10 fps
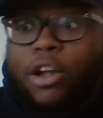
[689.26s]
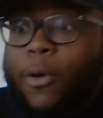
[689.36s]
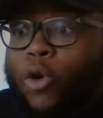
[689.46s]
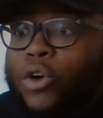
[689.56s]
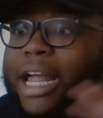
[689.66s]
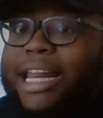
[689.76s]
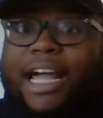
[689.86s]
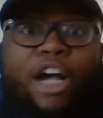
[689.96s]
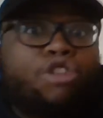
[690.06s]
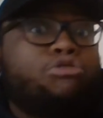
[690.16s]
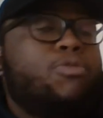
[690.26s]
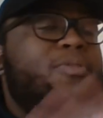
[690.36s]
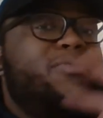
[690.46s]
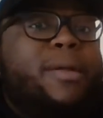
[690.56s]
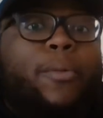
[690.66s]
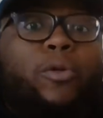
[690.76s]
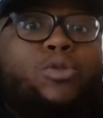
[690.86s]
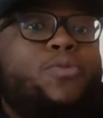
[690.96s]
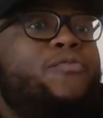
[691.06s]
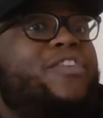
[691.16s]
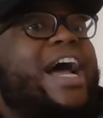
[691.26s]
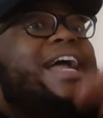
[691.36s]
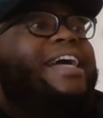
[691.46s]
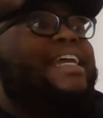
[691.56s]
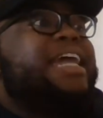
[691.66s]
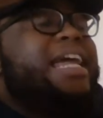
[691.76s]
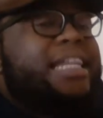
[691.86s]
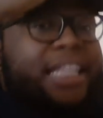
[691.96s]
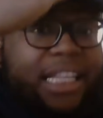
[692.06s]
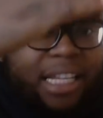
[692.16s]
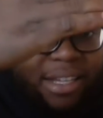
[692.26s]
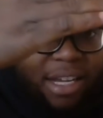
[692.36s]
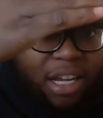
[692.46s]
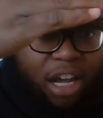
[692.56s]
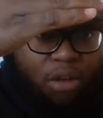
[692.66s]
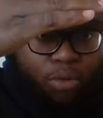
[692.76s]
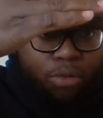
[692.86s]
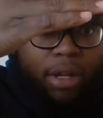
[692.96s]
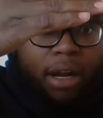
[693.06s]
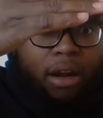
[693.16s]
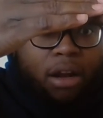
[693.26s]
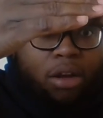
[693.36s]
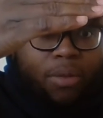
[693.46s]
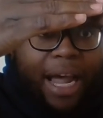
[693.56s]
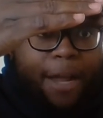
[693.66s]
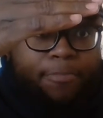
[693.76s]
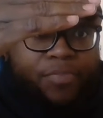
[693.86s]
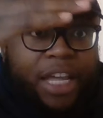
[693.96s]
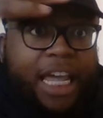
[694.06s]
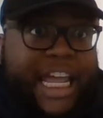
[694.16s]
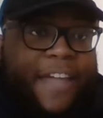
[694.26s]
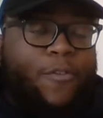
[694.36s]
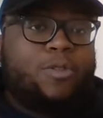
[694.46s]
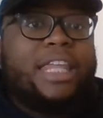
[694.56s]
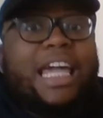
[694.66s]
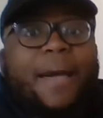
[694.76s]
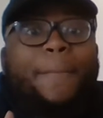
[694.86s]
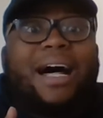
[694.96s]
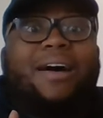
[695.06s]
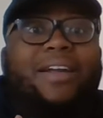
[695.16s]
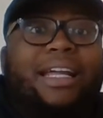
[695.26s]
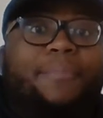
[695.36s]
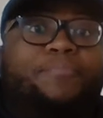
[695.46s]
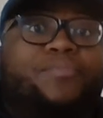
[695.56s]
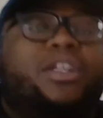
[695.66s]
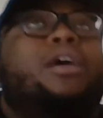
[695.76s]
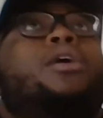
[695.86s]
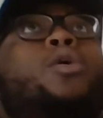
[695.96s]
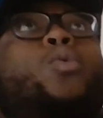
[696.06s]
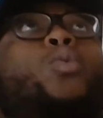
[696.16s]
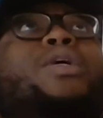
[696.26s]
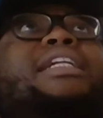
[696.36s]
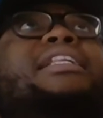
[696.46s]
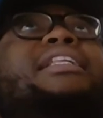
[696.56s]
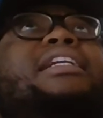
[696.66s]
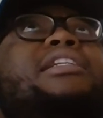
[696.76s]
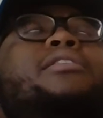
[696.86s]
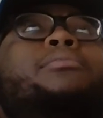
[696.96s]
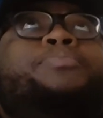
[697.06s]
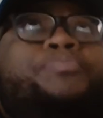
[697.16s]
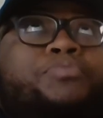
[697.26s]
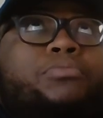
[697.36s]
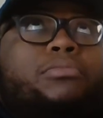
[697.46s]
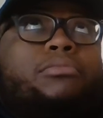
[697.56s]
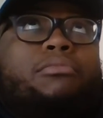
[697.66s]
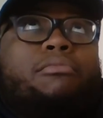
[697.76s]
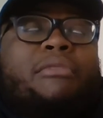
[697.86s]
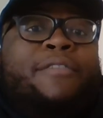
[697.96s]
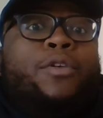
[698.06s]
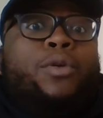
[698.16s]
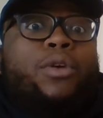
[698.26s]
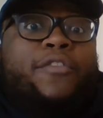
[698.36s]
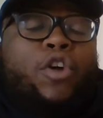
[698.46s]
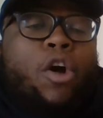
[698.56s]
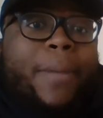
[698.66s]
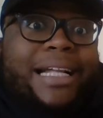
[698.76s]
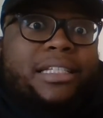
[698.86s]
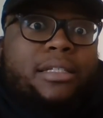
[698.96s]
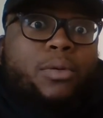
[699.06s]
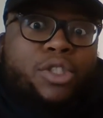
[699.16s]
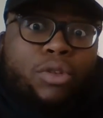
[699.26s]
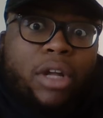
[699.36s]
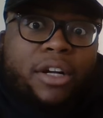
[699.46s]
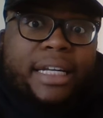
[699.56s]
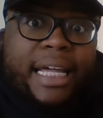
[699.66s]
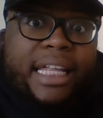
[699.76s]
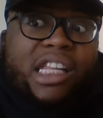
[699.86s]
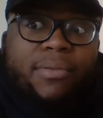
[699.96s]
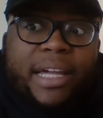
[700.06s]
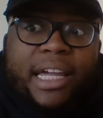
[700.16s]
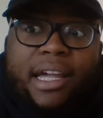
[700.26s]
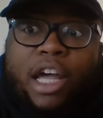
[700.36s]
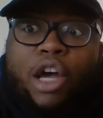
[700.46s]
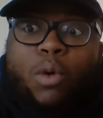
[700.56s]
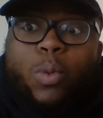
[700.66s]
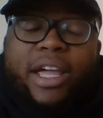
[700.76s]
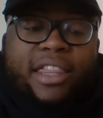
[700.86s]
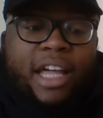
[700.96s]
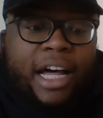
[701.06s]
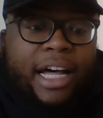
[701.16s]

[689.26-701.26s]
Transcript: creating a group of people to fight against a ruler, right? If you think about it, we see if you go back to what you learned in history with